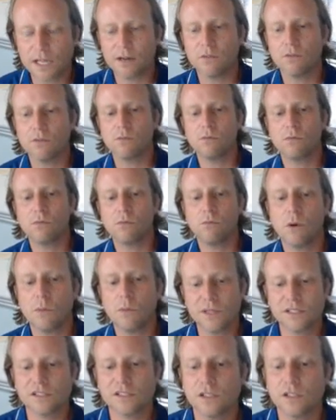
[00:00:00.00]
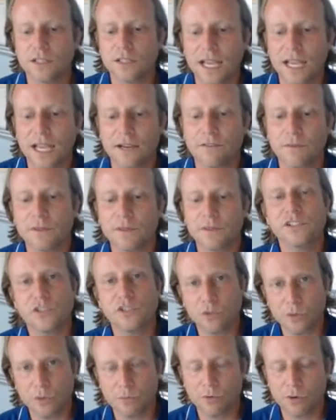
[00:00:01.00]
Now, what would this look like from the
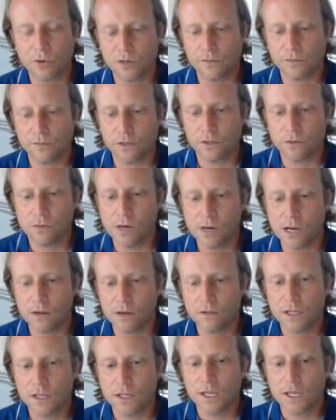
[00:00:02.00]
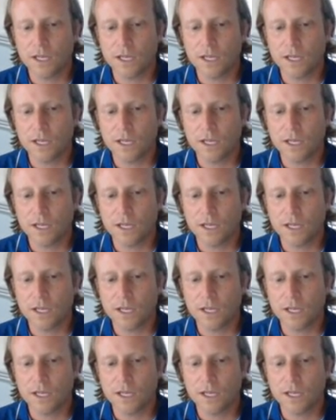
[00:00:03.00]
student point of view? Well,